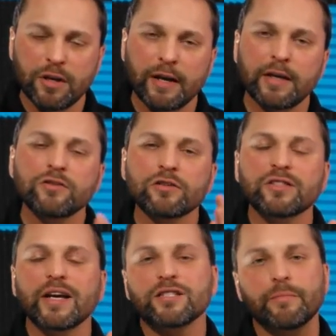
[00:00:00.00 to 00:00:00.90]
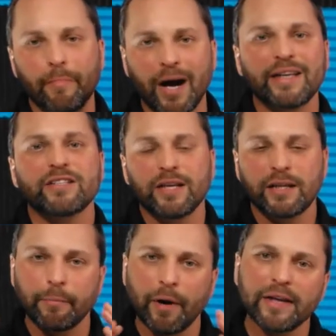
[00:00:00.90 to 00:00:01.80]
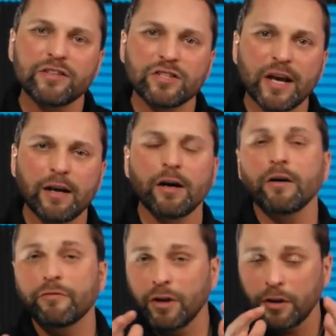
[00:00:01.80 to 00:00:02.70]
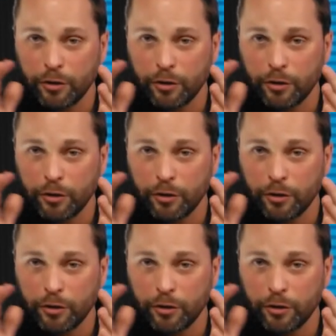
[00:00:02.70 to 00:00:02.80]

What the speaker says: And this I'll say is the mindset. The mindset of